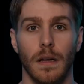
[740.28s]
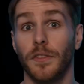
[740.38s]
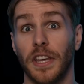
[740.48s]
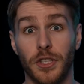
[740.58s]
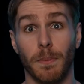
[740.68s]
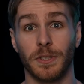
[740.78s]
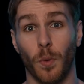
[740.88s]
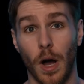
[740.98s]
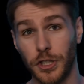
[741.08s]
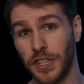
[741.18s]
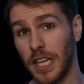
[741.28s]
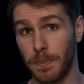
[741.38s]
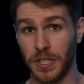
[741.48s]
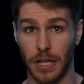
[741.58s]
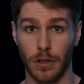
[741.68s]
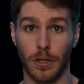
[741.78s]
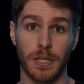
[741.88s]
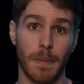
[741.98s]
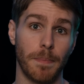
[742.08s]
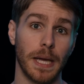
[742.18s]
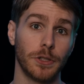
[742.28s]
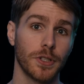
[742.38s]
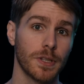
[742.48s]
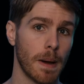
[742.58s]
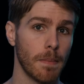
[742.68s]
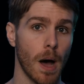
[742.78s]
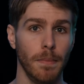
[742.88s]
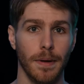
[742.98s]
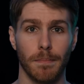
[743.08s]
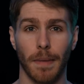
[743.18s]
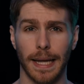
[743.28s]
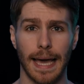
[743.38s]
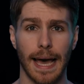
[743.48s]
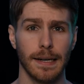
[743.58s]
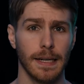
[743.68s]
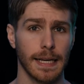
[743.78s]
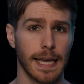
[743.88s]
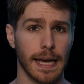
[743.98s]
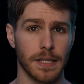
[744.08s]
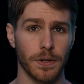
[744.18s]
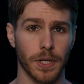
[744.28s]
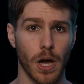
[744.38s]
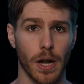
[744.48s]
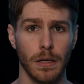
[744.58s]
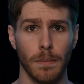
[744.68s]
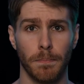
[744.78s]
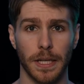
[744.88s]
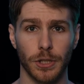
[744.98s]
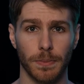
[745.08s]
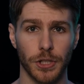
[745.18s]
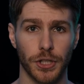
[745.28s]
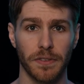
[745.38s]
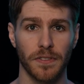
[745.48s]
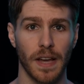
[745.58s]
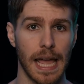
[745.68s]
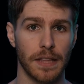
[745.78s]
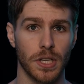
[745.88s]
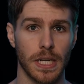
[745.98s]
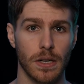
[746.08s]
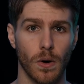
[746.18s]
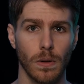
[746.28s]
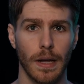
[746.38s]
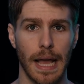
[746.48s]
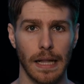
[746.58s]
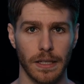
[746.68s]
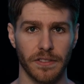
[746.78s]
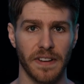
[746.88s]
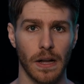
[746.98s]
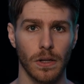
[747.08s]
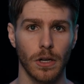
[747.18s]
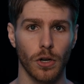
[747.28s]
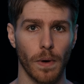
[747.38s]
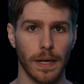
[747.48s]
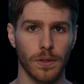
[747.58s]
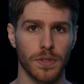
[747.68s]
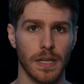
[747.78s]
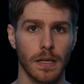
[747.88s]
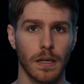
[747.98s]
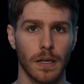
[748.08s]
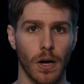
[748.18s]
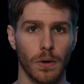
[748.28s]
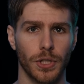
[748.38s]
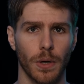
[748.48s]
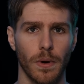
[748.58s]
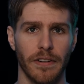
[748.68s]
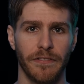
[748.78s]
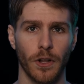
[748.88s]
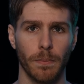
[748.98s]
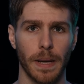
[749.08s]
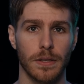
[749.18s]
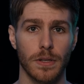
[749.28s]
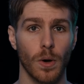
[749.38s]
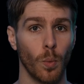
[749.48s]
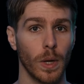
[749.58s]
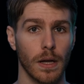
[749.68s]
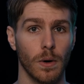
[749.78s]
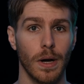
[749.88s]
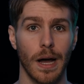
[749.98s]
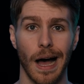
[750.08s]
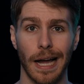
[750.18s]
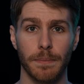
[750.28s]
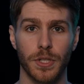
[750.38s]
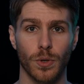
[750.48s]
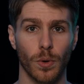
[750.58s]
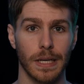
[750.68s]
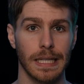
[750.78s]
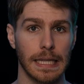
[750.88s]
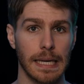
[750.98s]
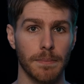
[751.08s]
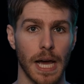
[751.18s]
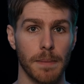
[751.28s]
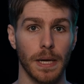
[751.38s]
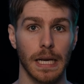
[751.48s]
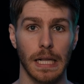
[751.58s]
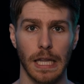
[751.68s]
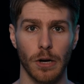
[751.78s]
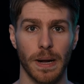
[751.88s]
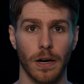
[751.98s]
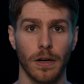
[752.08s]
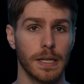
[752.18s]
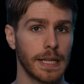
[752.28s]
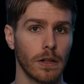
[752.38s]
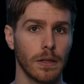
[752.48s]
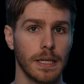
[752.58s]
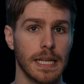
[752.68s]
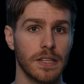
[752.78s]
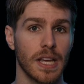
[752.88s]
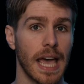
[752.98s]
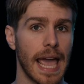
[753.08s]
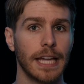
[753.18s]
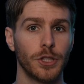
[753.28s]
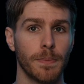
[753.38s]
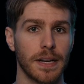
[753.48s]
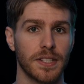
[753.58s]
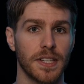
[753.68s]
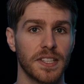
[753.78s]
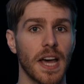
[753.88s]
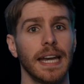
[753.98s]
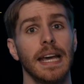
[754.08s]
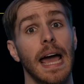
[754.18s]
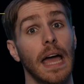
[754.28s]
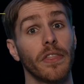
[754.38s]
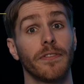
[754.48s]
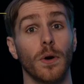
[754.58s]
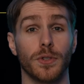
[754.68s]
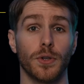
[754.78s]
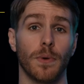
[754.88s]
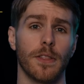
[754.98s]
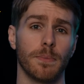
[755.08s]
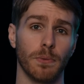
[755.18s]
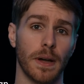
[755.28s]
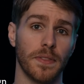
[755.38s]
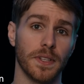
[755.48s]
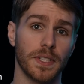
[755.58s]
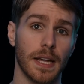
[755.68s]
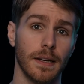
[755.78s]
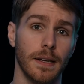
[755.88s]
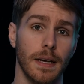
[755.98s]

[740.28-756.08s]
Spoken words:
Thanks so much for watching. Thank you particularly to my patrons, my mom, my cat, Kat Saracotta, Benjamin Schiff, Anthony Cole, Elliot Fowler, Greg Lucina, Kojo, Phil Bates, Willow, I Am the Sword, Liam Knipe, Claire Bear, Taylor Lynn Deese, Andrew Madison Design, and the folks who'd rather be read than said.